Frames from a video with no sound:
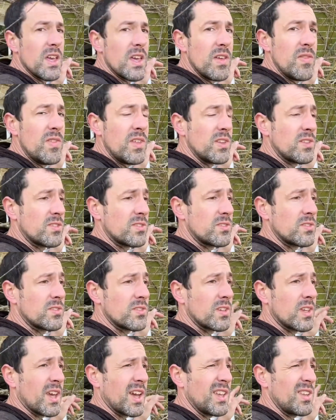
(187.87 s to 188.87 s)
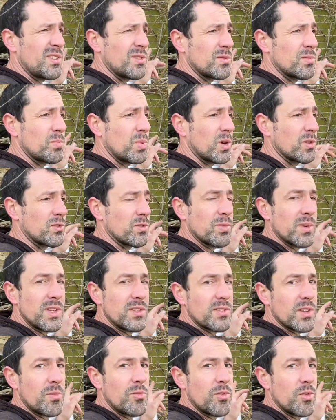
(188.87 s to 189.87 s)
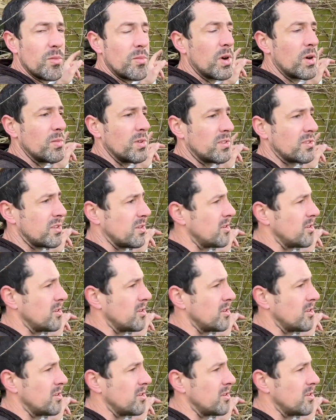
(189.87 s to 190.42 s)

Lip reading: in this case possibly some of it might be 2